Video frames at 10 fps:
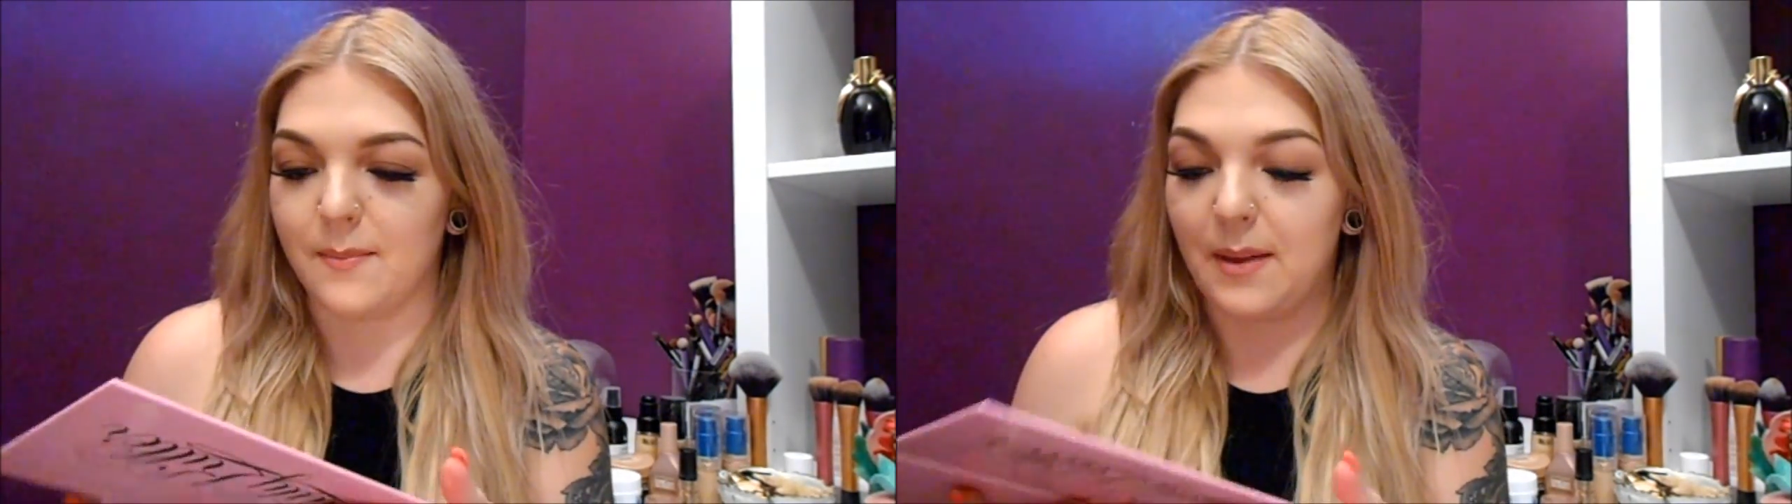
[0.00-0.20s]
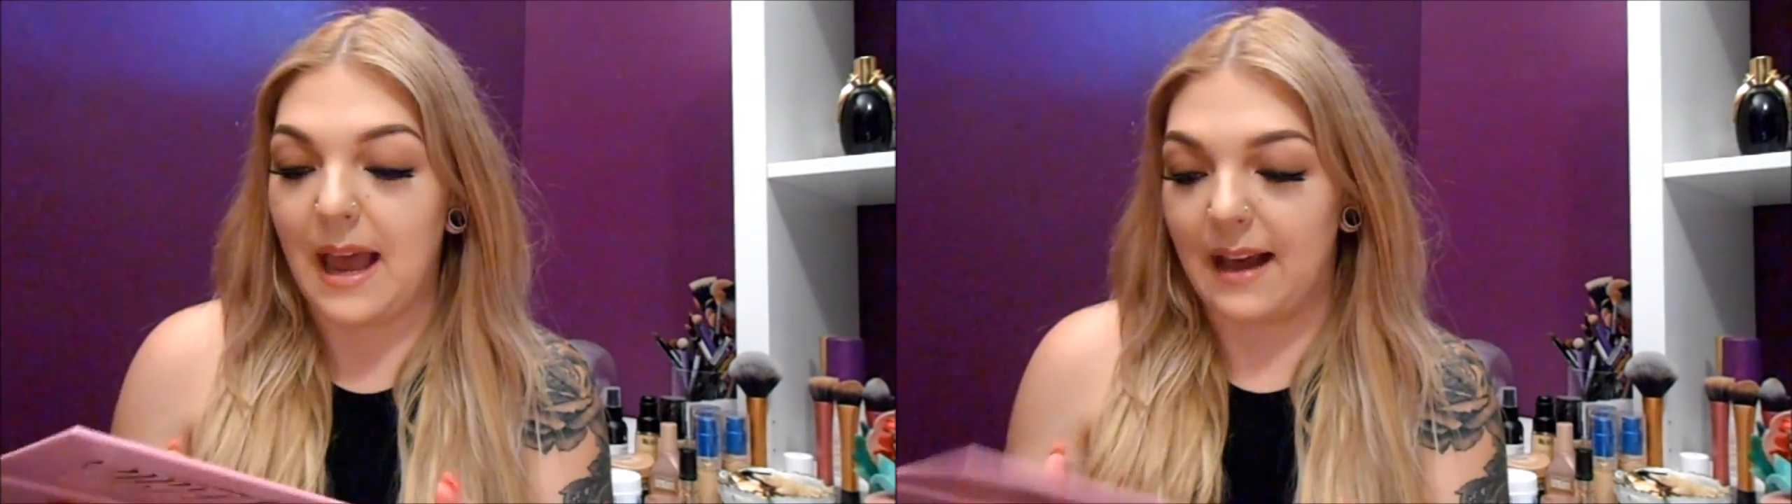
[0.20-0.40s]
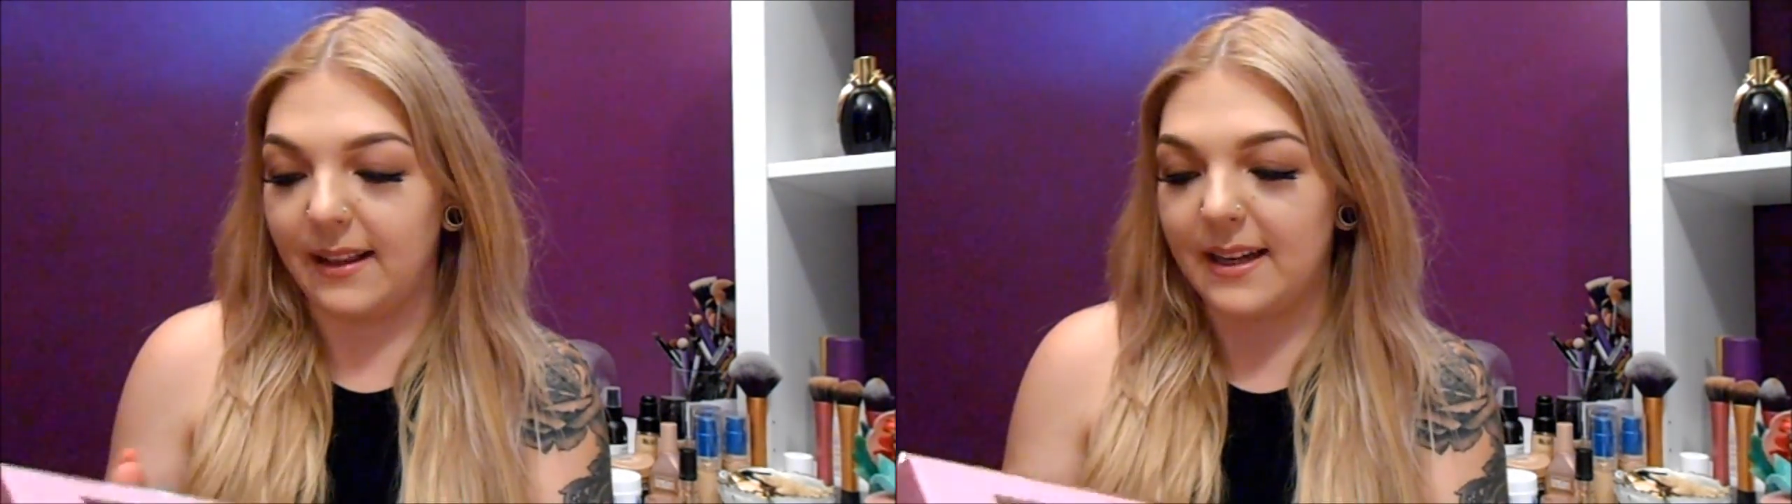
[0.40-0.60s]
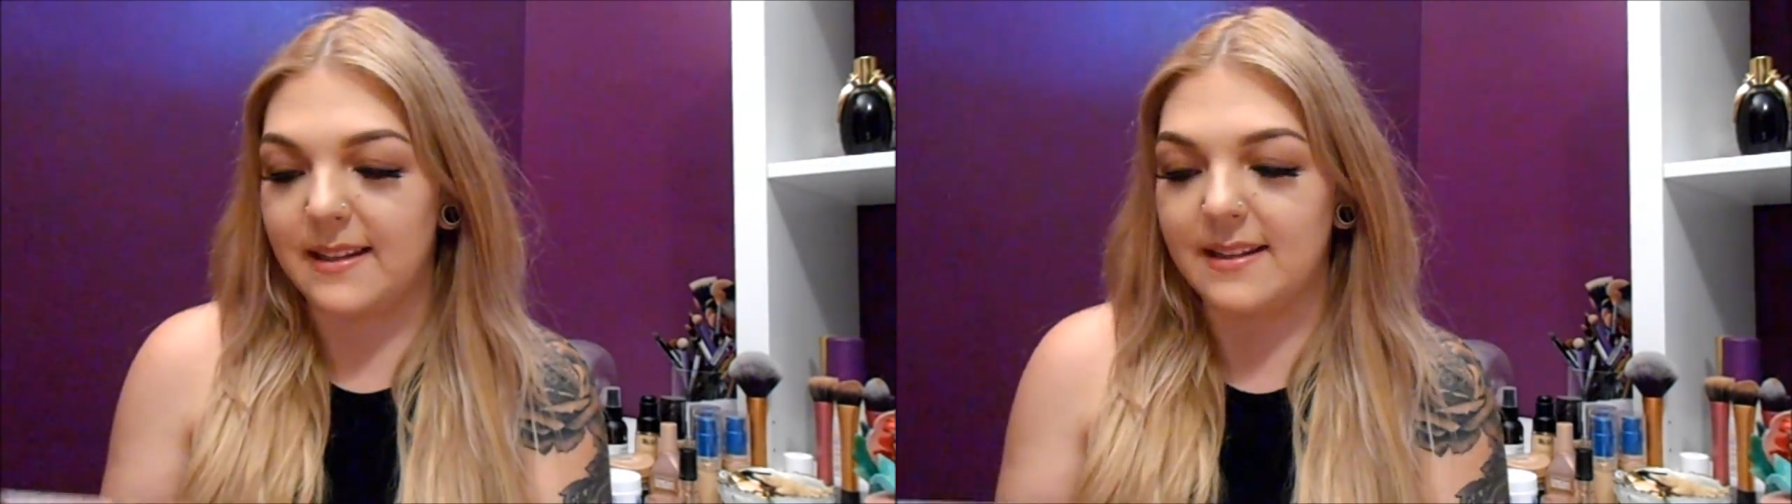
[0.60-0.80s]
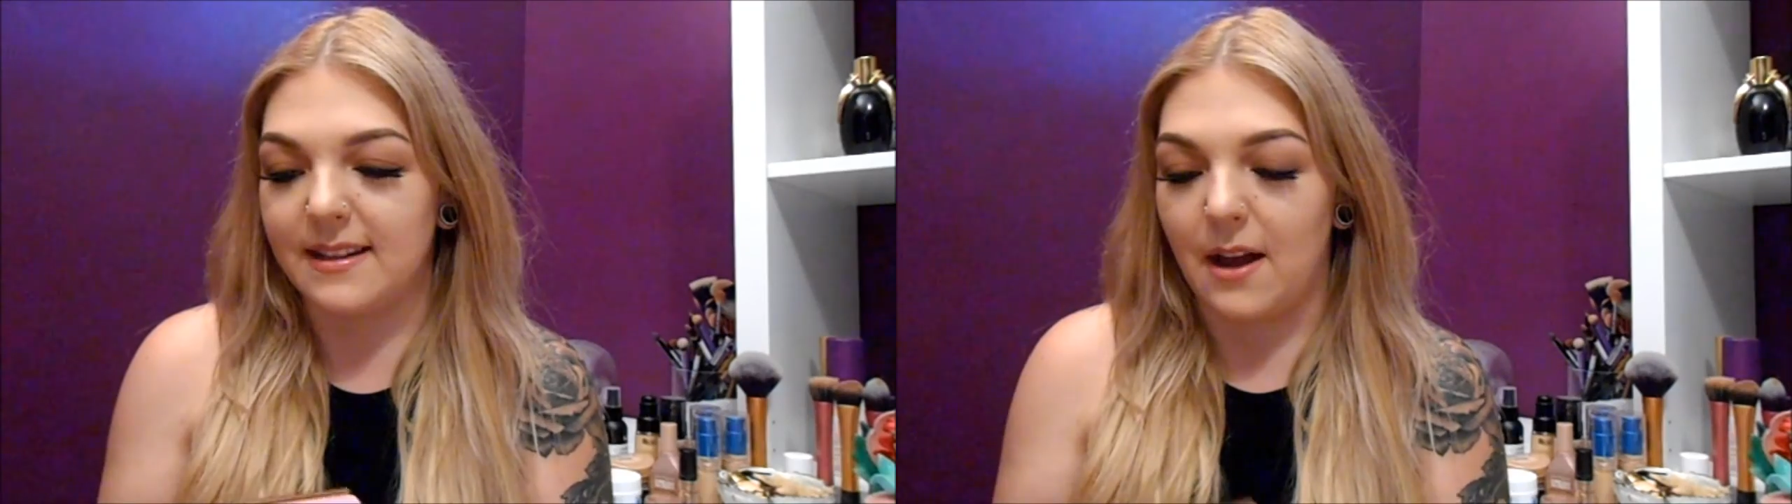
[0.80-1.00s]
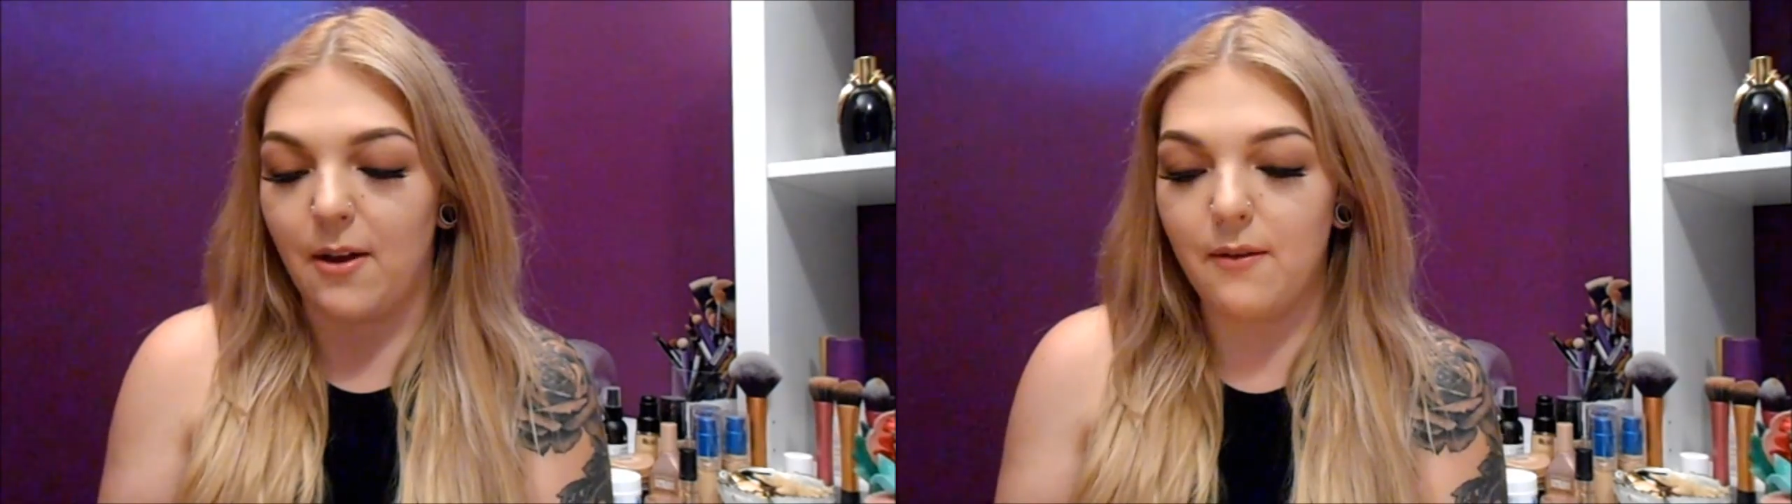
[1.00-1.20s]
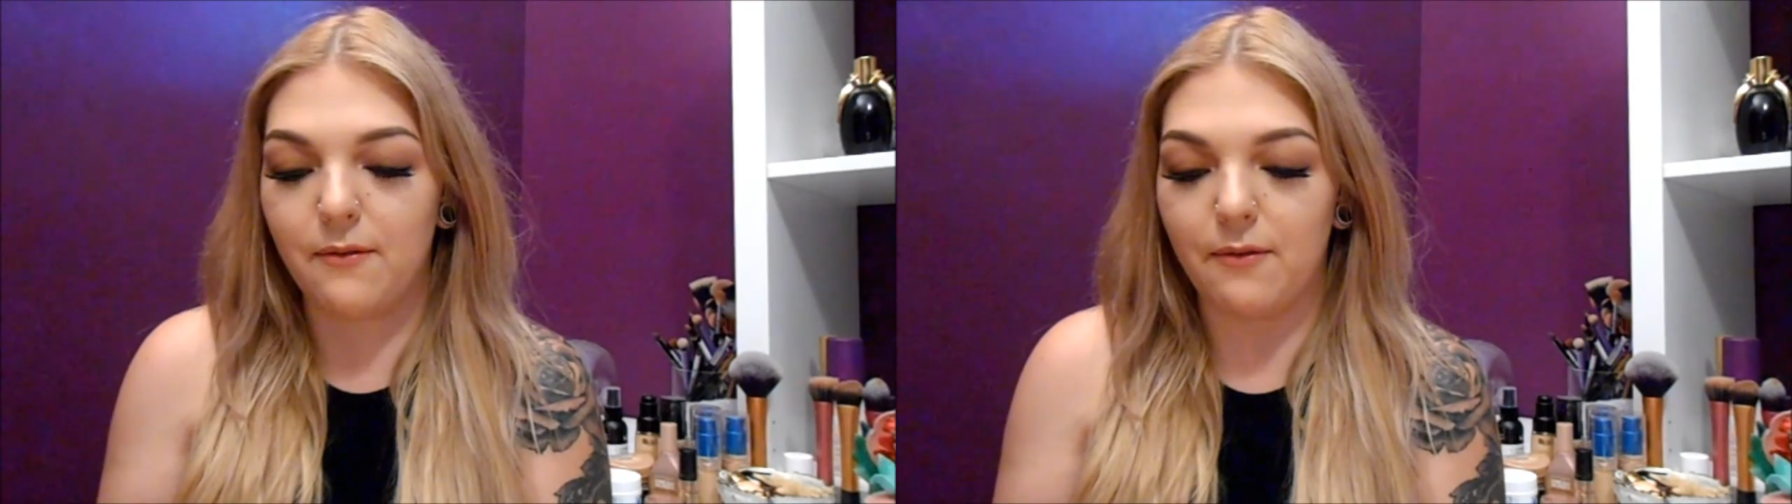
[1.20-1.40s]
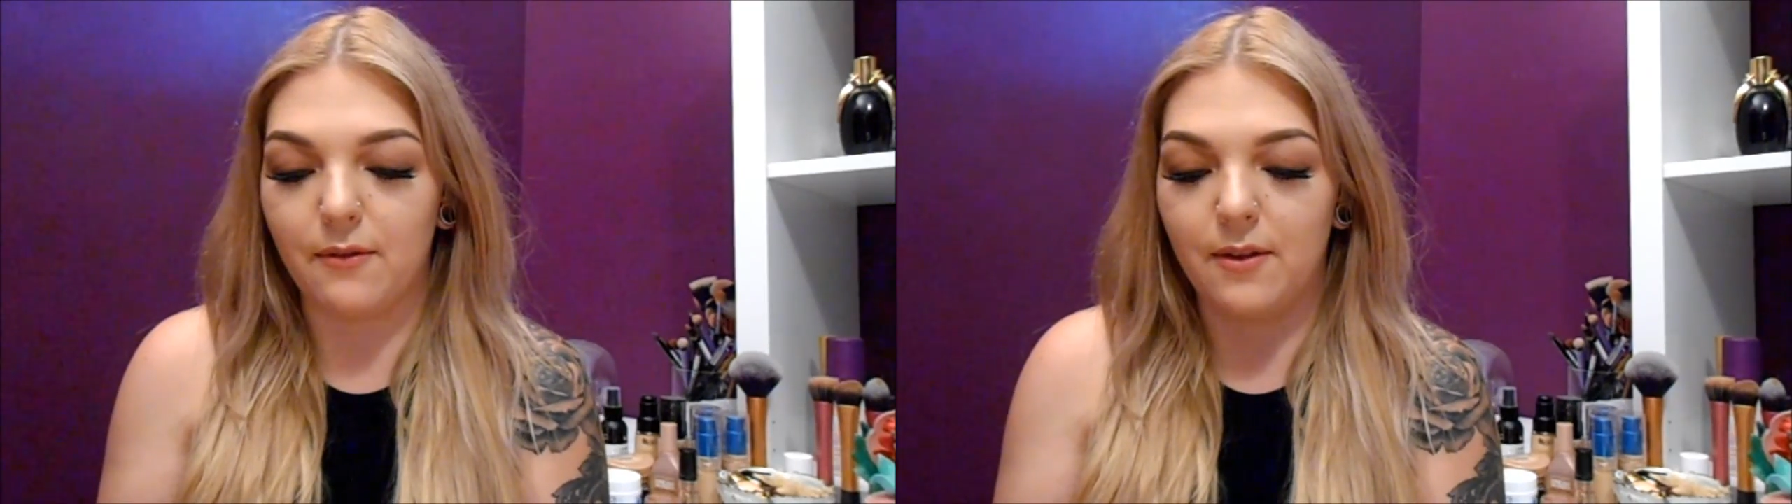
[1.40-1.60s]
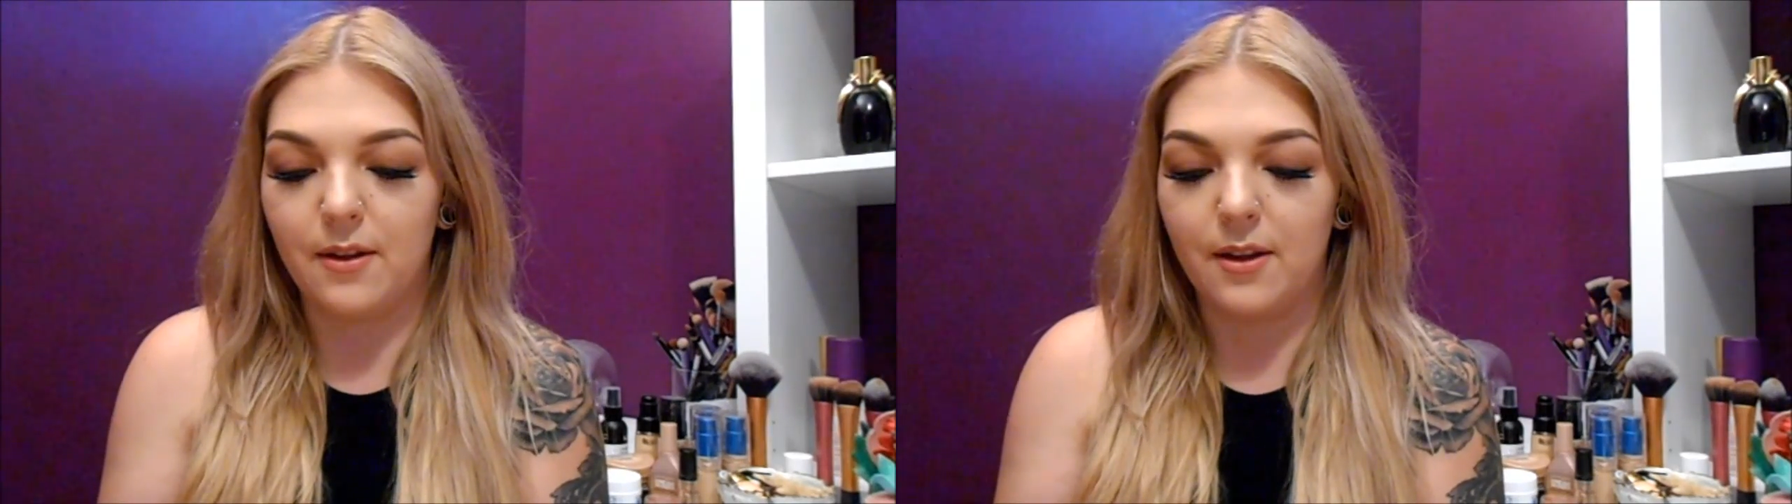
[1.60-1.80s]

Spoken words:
palette itself.